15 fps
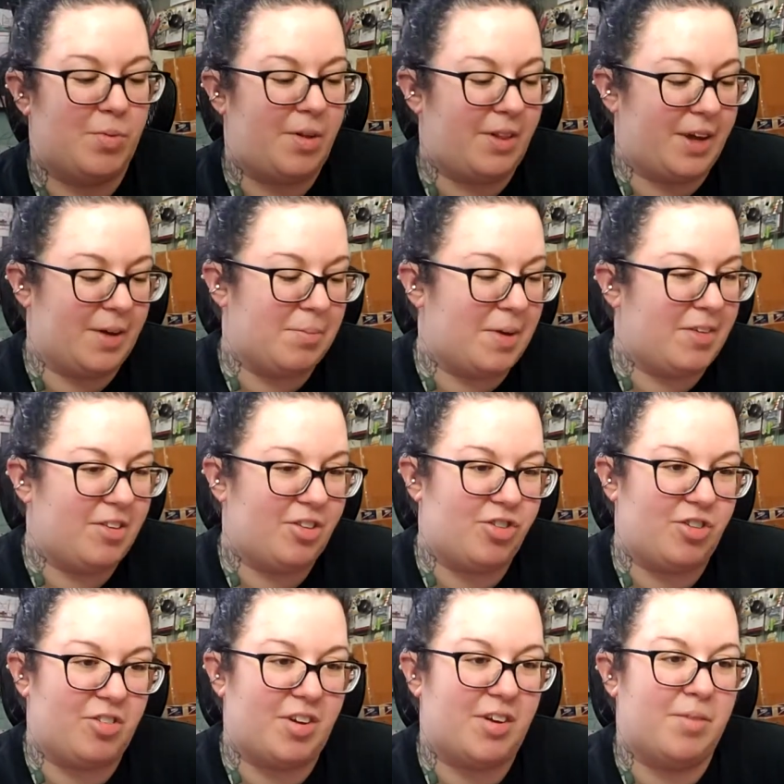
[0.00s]
like
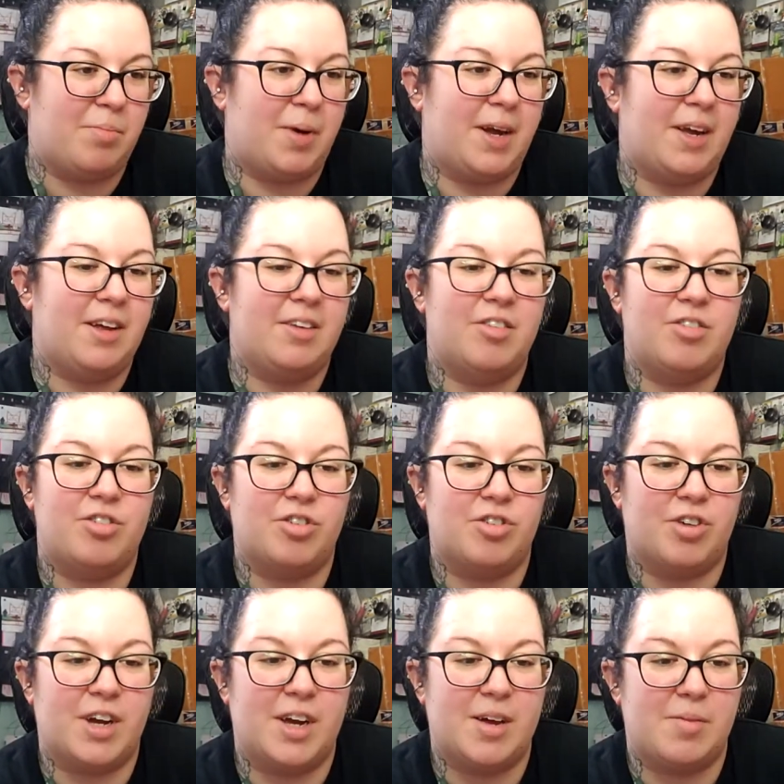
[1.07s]
messages on my
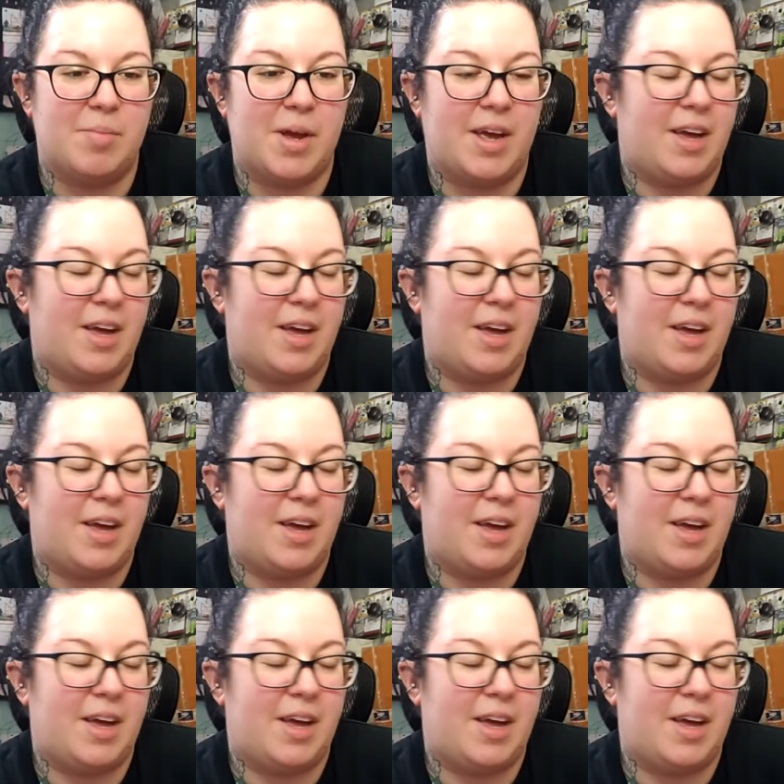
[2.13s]
Instagram